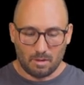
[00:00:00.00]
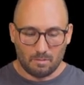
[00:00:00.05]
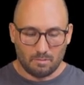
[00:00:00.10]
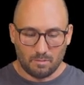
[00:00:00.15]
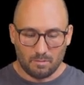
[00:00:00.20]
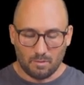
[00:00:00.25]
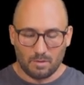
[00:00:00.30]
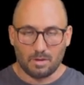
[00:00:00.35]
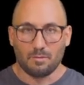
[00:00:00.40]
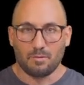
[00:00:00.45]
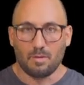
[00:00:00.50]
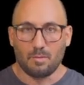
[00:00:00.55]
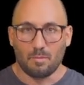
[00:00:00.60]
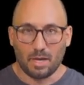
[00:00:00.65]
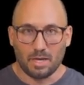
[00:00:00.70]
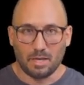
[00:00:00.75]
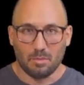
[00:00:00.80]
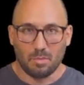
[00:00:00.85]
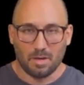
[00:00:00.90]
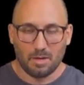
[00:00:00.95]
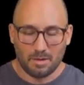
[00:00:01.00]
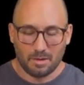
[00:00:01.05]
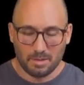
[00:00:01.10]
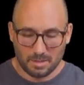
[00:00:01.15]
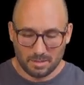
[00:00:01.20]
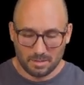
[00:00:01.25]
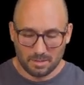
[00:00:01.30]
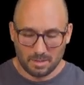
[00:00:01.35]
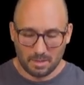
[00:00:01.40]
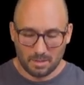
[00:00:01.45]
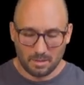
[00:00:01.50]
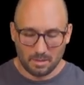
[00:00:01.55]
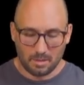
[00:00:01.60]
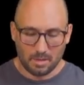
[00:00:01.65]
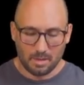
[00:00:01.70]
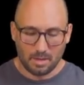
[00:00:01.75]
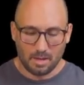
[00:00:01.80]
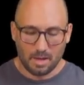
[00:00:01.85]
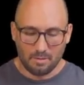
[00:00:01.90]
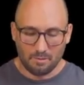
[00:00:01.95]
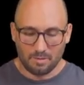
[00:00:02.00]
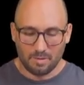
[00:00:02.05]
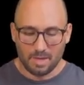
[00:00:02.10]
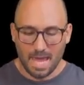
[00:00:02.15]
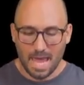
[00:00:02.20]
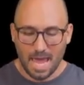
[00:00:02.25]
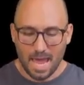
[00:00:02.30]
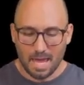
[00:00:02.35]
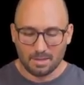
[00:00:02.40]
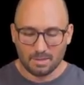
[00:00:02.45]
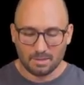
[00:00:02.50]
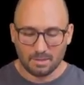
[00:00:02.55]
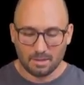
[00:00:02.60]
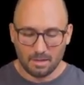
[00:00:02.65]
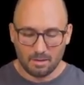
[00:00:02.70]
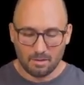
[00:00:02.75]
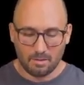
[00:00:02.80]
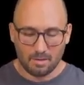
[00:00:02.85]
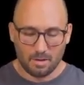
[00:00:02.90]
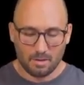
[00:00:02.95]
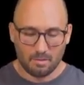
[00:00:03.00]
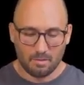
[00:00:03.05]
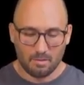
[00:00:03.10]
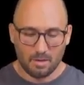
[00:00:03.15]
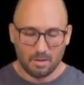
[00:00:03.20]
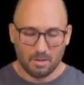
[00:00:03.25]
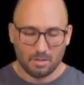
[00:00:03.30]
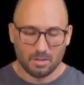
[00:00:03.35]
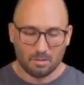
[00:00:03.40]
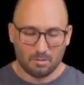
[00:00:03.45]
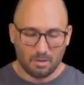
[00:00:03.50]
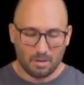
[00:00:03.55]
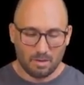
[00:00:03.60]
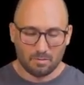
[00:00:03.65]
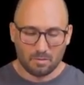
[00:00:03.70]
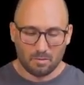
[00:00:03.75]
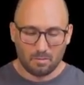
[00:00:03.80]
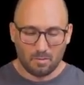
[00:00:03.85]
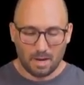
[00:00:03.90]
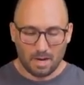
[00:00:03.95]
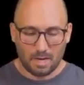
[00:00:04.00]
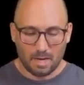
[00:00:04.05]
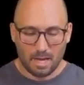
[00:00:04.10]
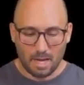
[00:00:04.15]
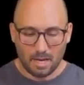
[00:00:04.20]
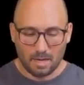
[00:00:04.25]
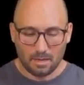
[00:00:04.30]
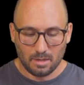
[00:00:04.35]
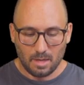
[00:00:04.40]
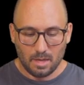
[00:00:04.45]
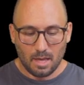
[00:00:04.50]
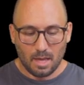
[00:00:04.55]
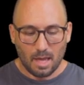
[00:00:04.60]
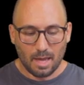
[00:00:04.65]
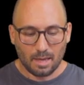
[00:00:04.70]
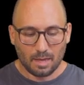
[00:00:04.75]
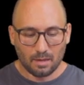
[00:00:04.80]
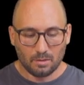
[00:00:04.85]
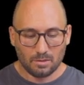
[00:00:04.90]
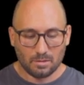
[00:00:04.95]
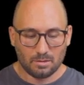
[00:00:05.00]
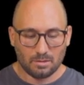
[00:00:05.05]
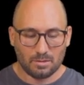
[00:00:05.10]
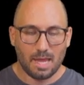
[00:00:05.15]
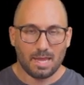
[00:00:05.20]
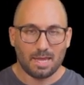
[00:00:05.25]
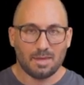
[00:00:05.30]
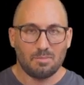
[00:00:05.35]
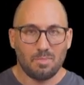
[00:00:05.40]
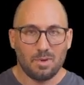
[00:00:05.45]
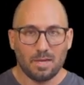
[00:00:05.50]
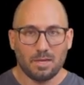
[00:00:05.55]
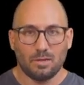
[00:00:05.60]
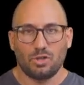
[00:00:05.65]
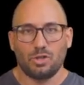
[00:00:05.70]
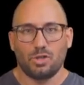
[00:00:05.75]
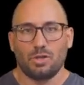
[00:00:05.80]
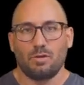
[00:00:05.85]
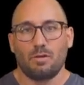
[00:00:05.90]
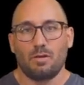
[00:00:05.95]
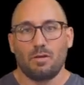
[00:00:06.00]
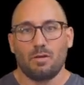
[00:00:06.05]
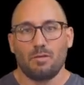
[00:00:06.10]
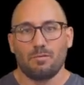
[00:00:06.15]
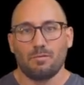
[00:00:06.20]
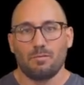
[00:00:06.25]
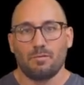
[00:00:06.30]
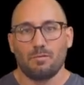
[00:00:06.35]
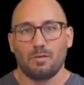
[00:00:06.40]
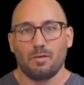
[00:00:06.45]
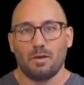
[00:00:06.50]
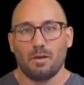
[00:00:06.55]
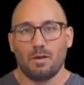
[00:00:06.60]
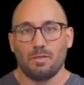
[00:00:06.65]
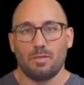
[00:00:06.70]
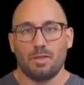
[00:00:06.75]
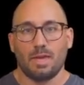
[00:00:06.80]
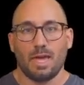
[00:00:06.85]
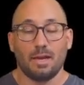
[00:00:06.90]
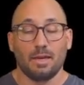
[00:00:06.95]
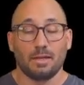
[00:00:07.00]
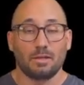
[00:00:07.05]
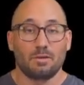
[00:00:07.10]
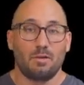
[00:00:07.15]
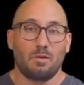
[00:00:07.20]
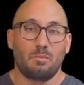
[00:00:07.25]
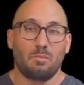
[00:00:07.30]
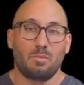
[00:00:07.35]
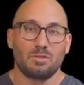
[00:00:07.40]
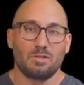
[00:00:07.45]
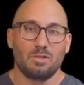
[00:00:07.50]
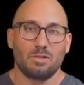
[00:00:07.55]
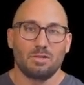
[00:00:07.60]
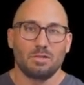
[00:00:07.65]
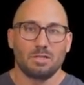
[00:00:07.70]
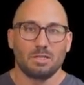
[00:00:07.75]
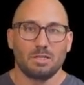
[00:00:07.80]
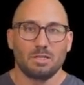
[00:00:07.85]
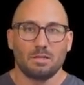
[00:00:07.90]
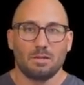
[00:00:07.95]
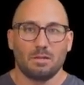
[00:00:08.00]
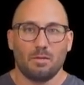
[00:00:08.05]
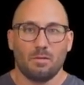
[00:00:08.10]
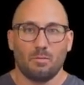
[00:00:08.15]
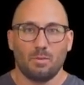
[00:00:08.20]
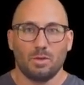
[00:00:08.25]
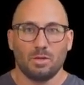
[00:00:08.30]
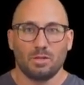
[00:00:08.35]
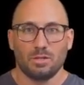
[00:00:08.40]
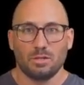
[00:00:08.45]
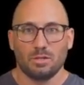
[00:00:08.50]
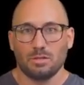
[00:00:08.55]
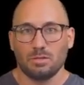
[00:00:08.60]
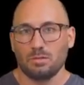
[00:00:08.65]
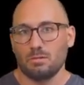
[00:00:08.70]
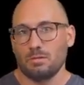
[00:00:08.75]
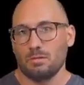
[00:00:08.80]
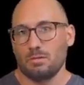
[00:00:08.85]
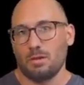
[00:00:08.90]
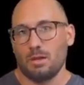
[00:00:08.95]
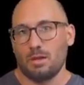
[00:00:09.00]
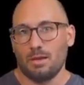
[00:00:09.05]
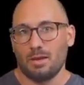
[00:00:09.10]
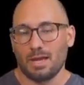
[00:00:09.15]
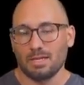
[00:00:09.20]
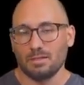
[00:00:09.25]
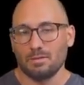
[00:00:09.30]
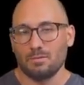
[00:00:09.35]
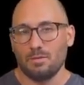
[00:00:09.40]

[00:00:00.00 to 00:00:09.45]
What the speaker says: for different body parts. I have the hands here now, so left and right hand. I can also take a picture of the electrode positions, which is a nice